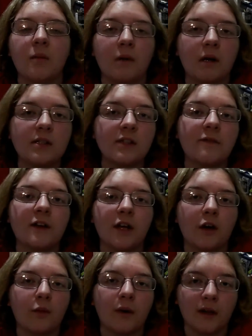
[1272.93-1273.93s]
Pause the
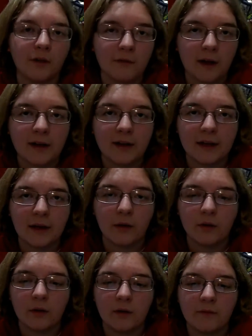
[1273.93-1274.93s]
video while you find
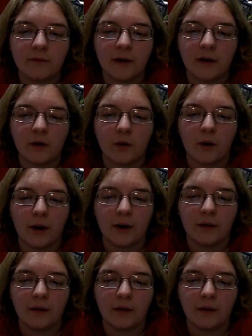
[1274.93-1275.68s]
a coin,